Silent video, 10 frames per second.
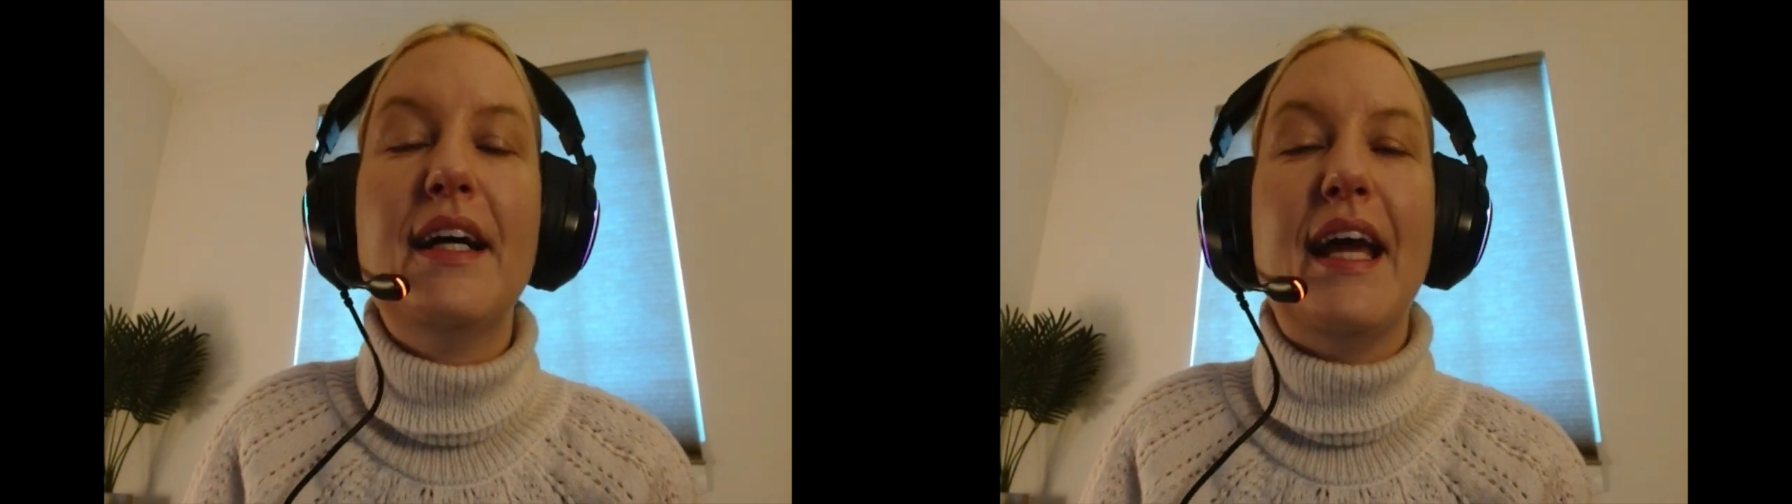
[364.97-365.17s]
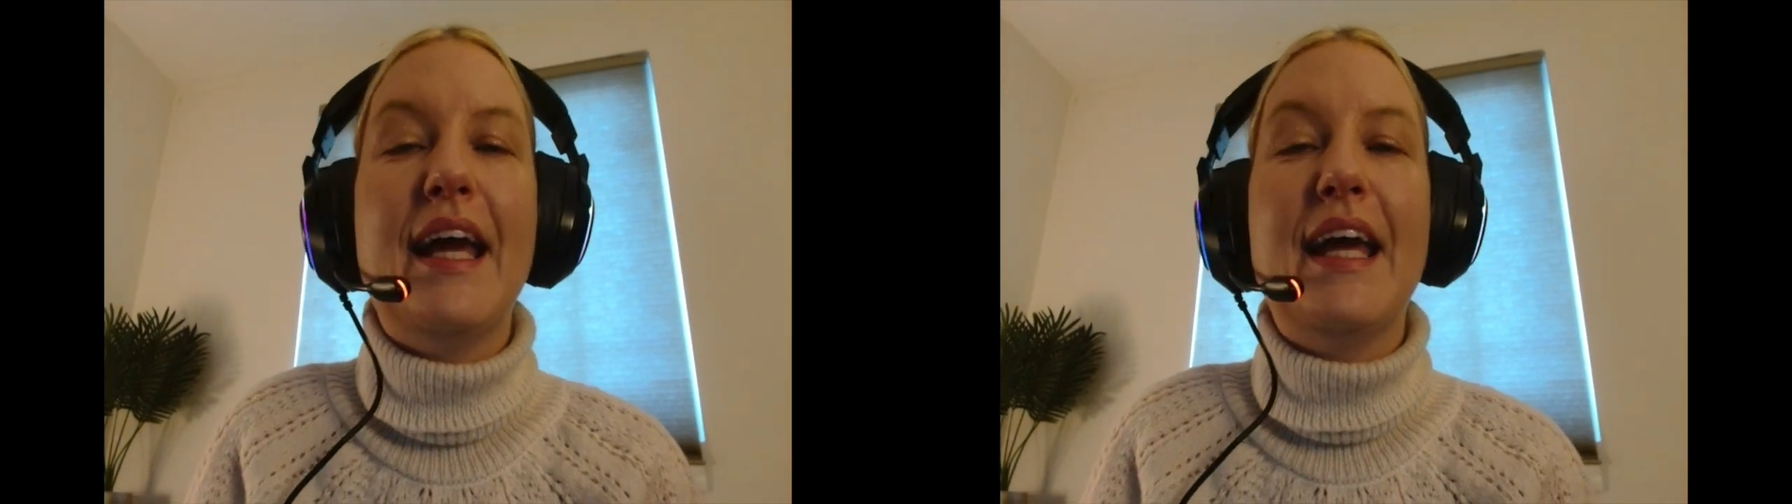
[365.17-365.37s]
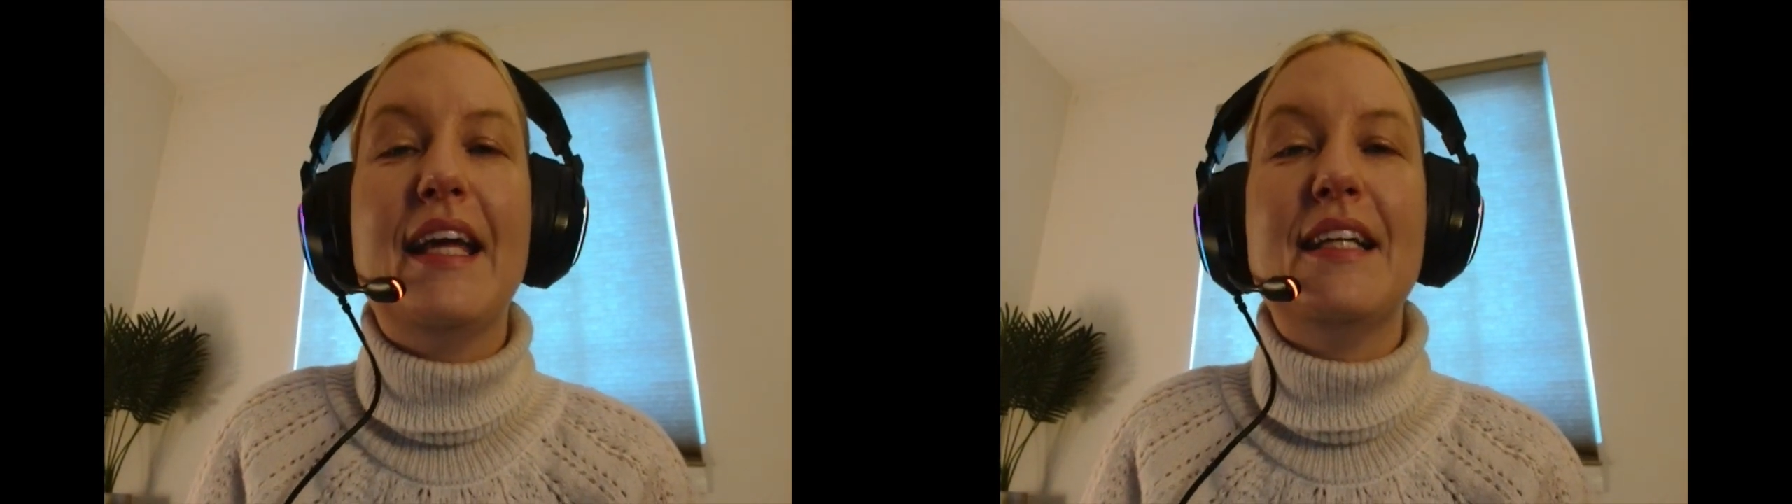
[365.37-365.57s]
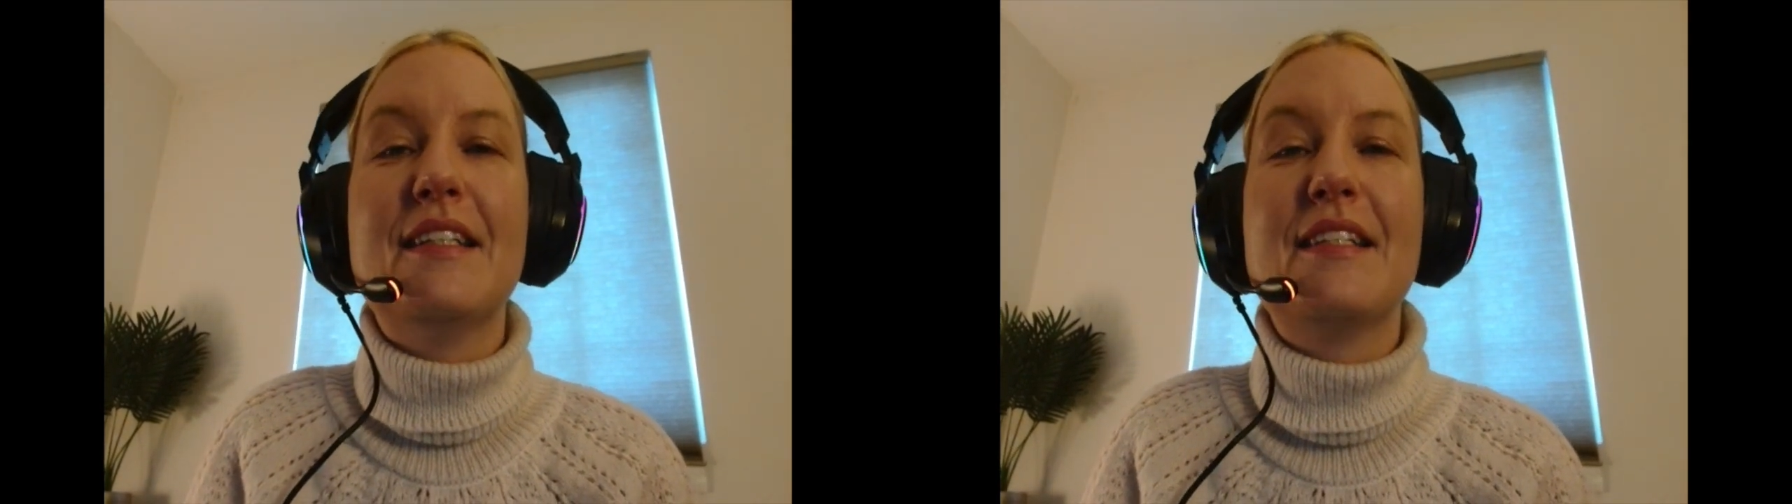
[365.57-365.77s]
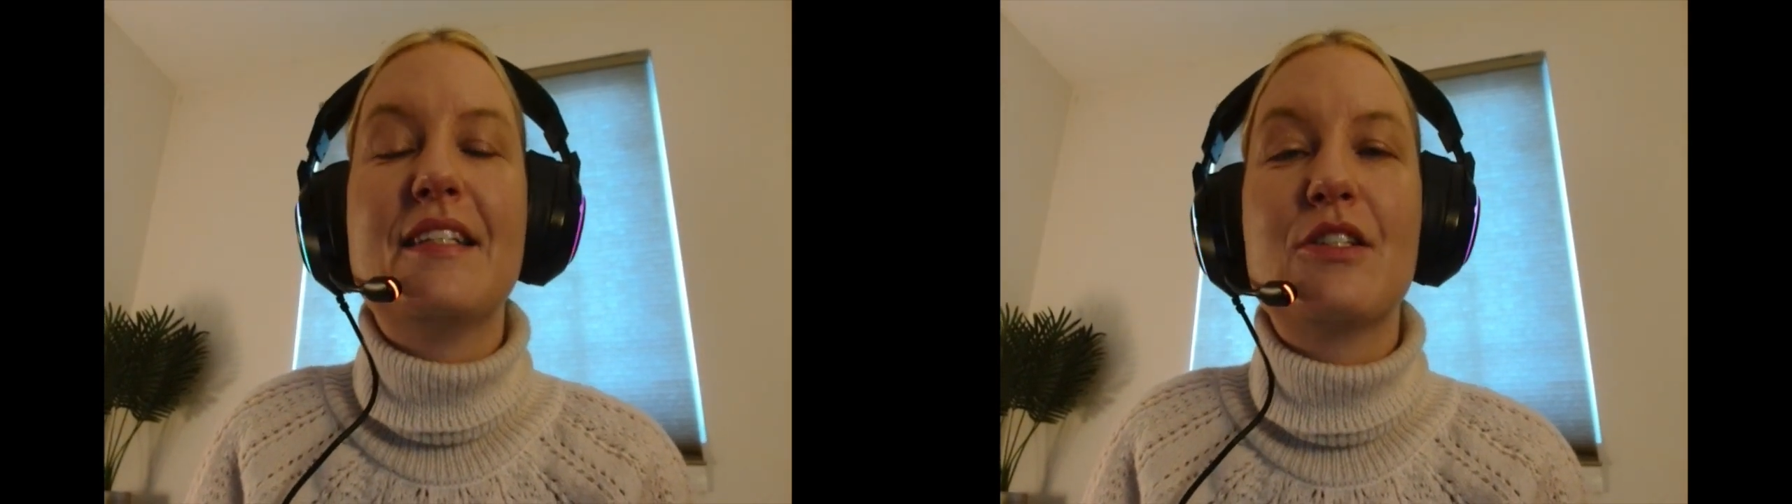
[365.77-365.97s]
and
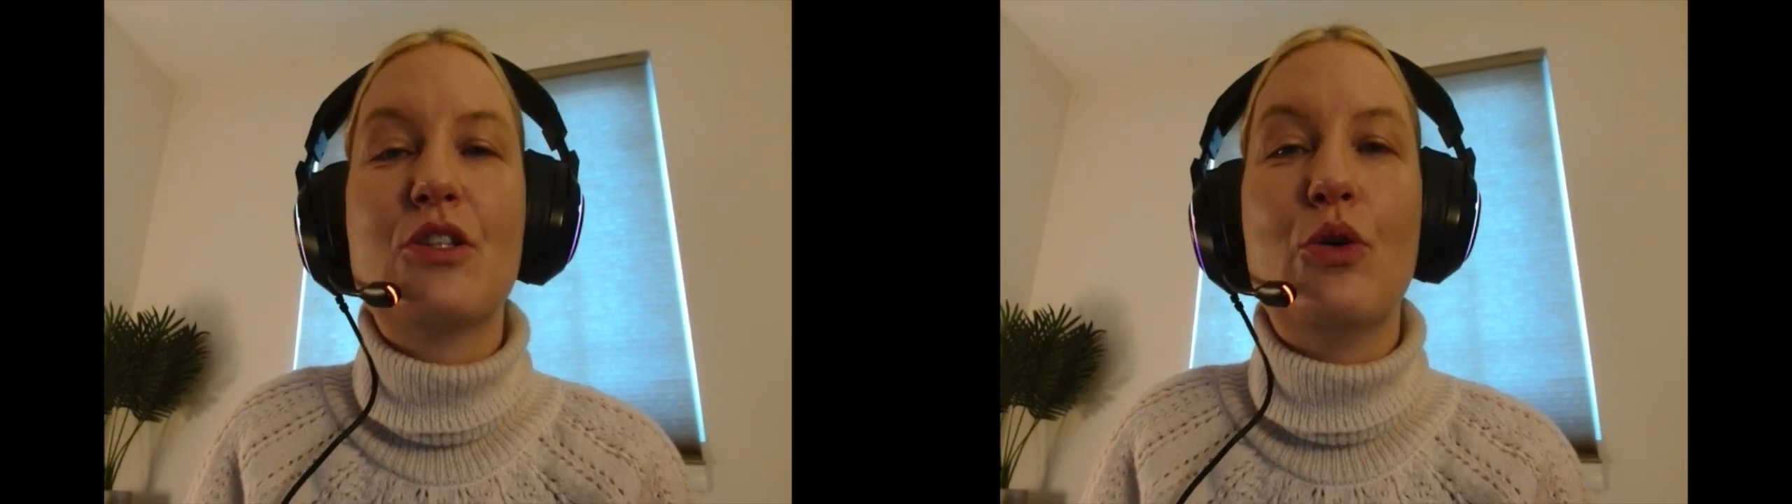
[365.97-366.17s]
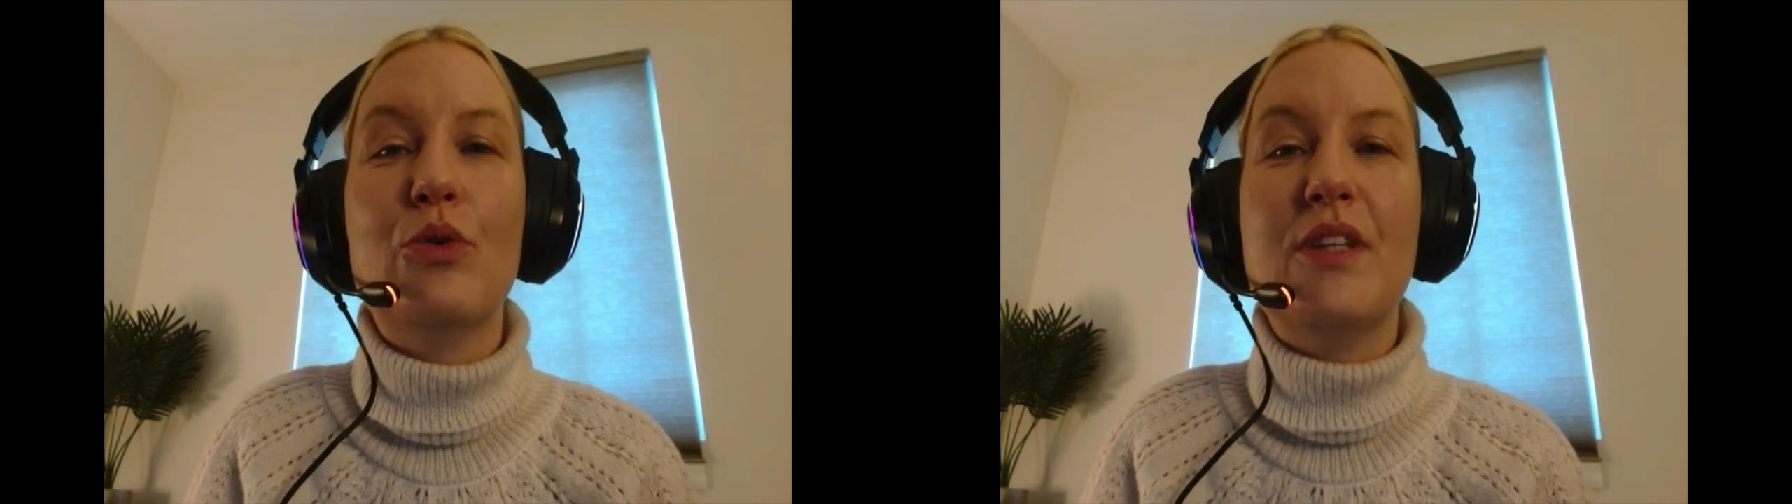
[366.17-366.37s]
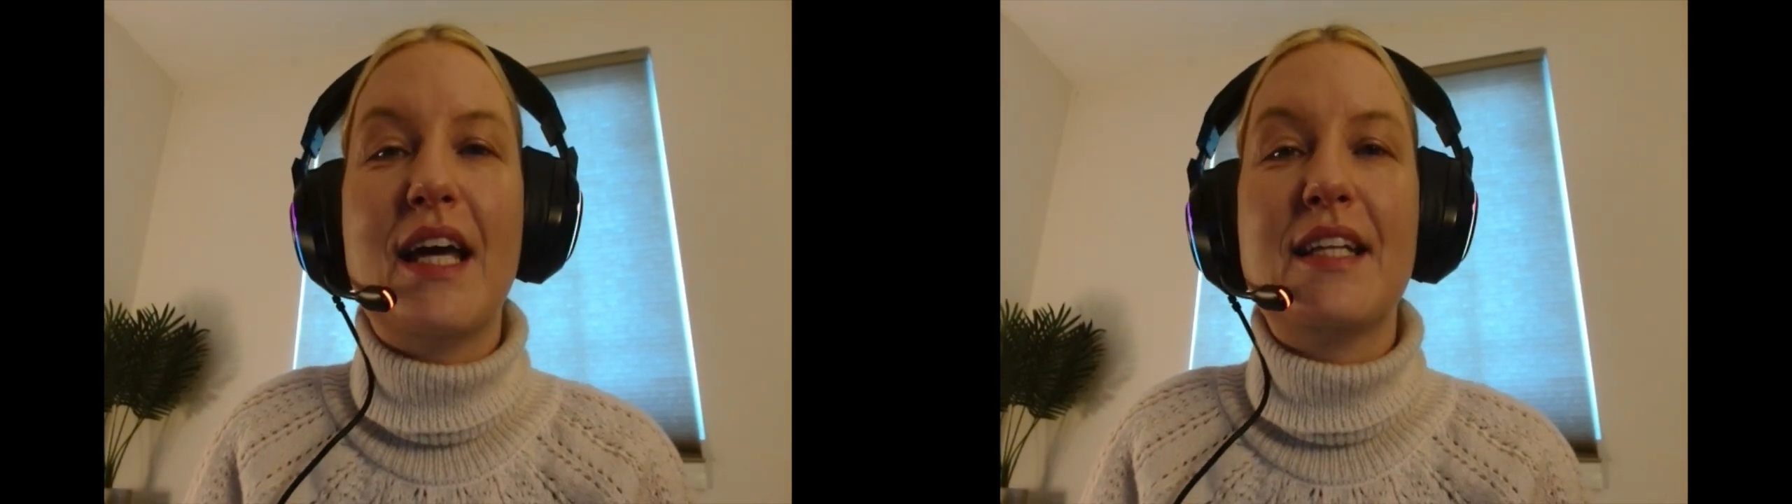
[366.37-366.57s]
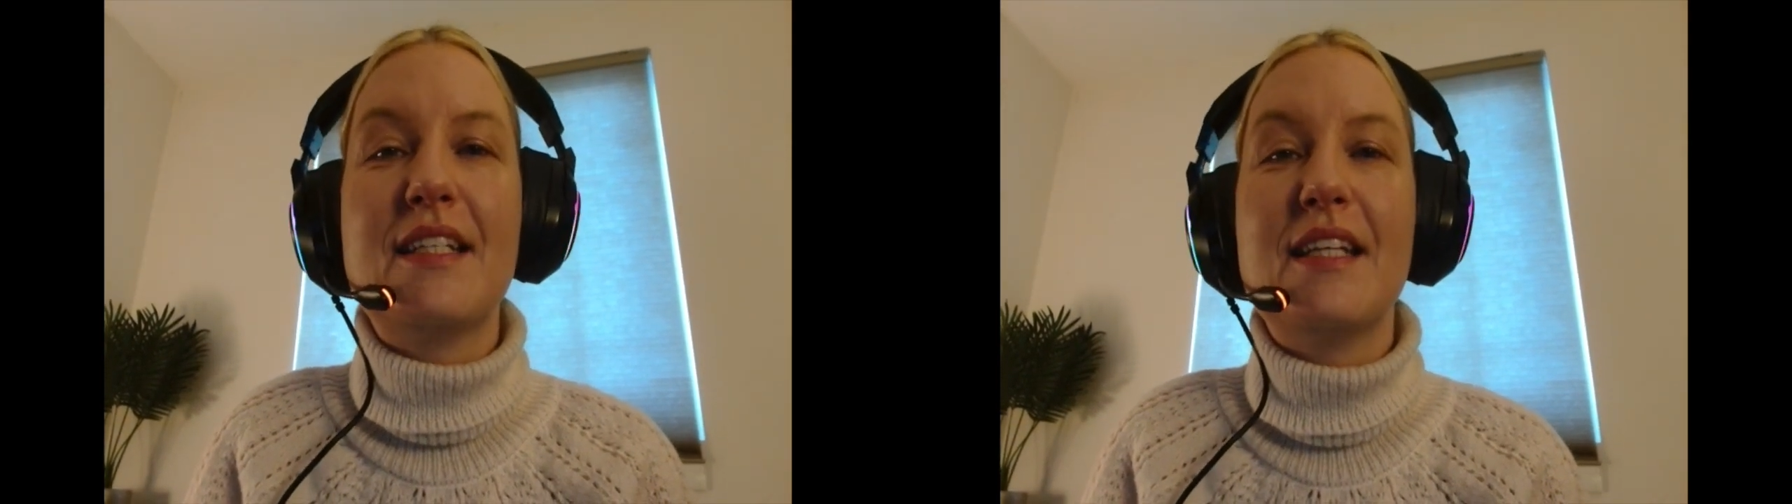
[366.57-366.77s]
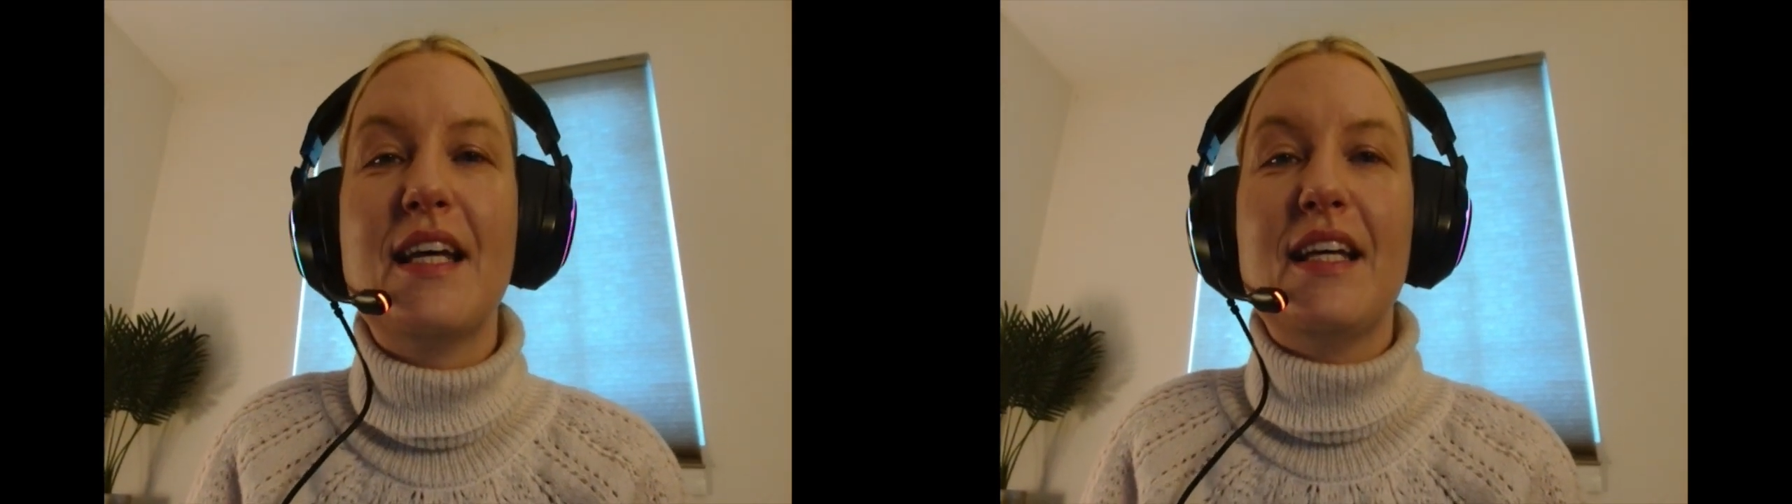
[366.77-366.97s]
so that